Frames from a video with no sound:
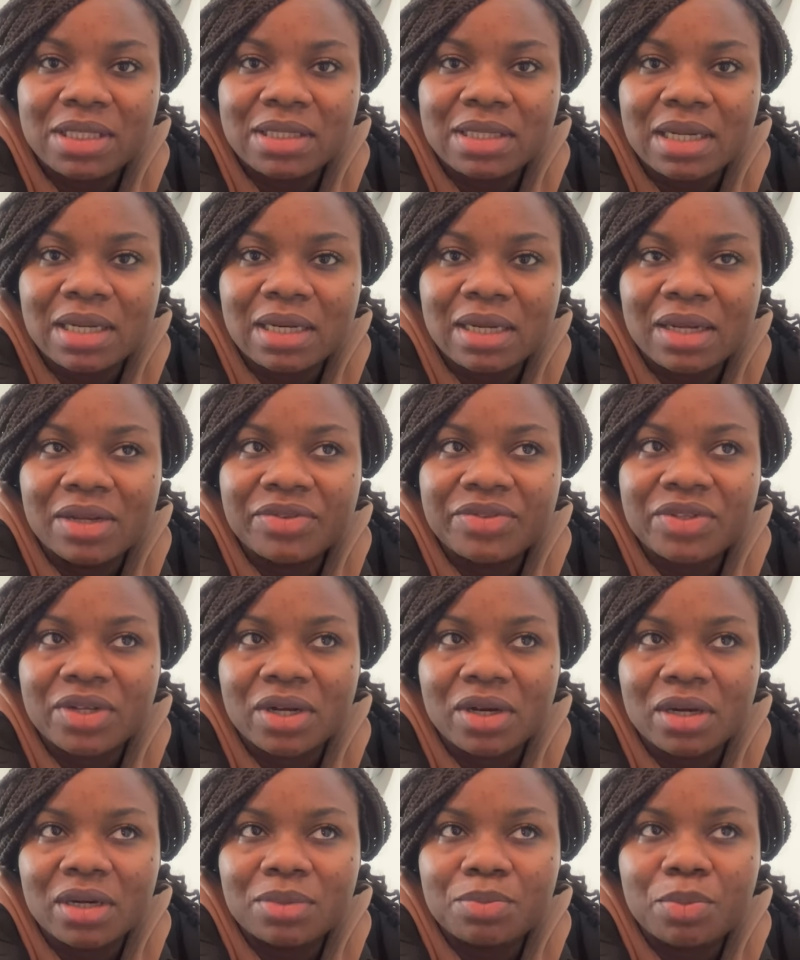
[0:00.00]
their lives are,
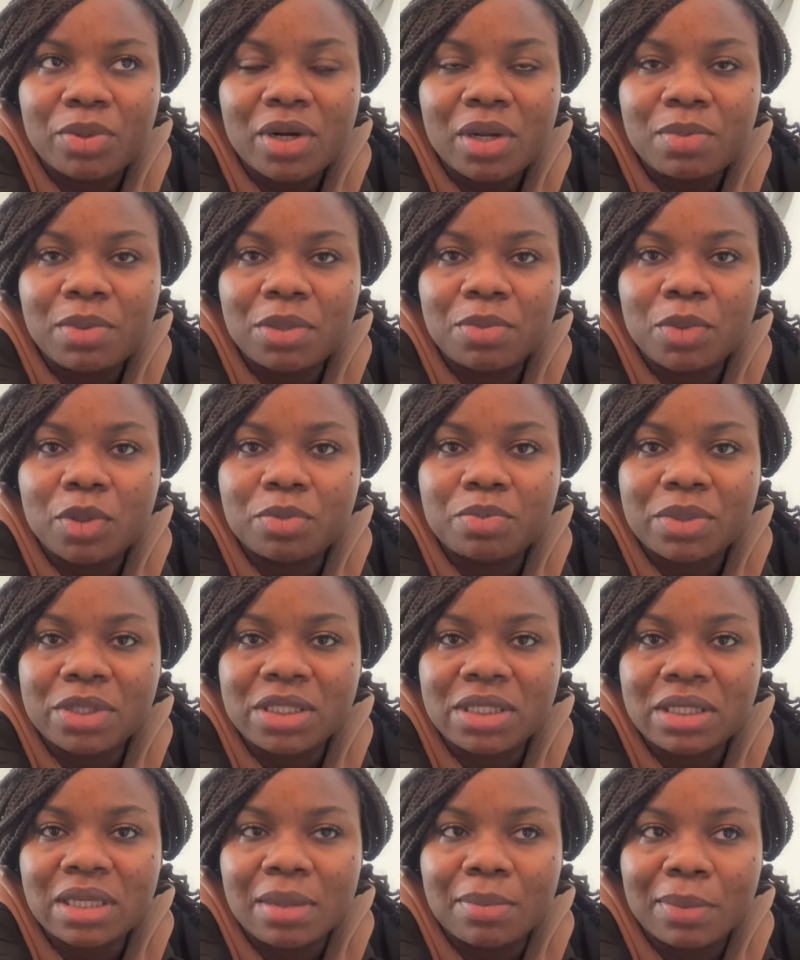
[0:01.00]
are probably more busy
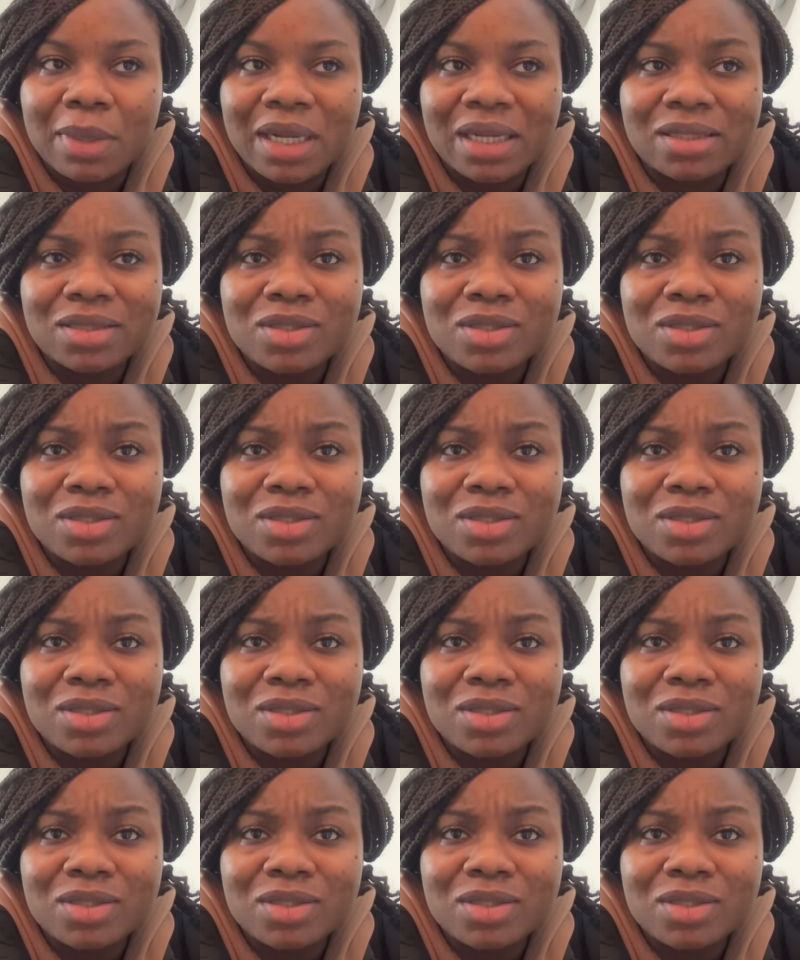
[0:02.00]
than mine.